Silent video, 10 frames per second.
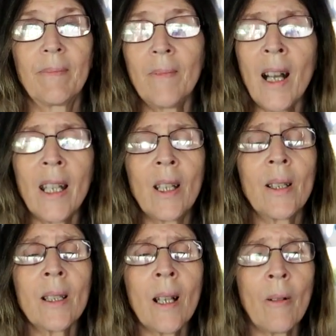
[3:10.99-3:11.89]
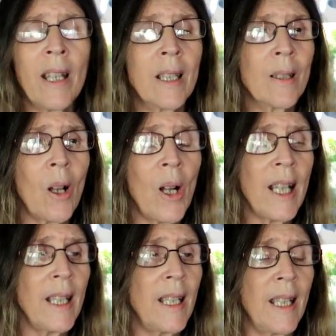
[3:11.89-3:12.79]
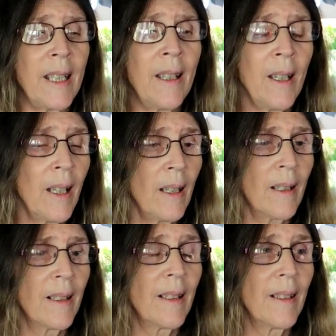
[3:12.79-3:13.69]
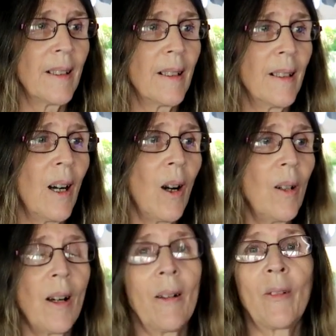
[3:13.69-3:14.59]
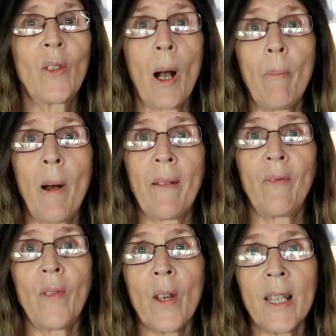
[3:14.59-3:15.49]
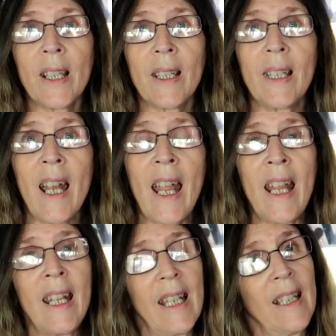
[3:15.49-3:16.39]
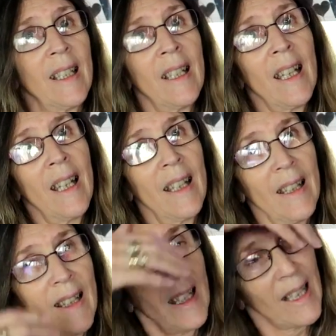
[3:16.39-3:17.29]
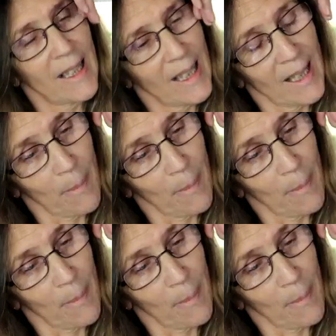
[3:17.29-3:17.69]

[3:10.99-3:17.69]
right? You're so excited, and oh, I've got my first snake, and this is